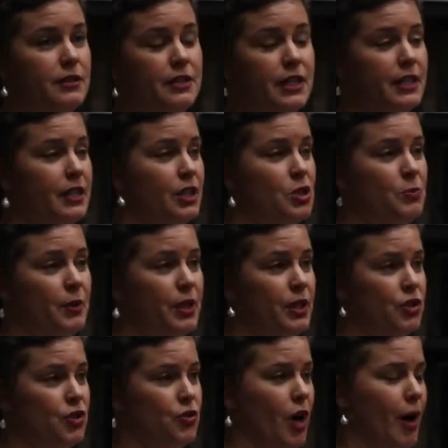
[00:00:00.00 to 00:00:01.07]
didn't
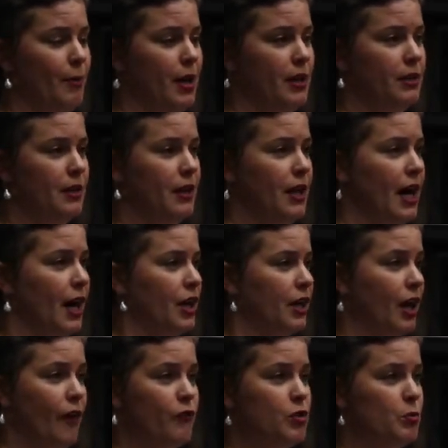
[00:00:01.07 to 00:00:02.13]
experience trauma, had a
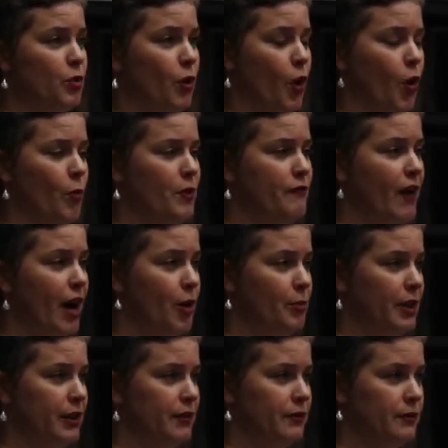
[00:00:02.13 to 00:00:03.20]
comfortable home
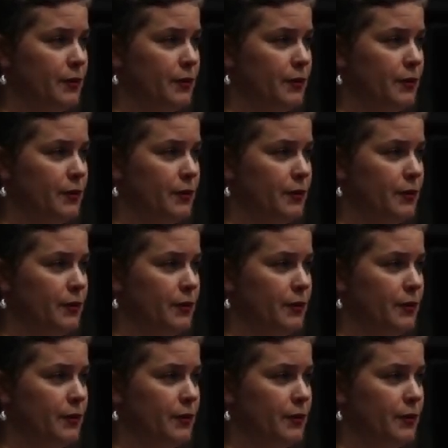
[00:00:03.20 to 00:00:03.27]
environment,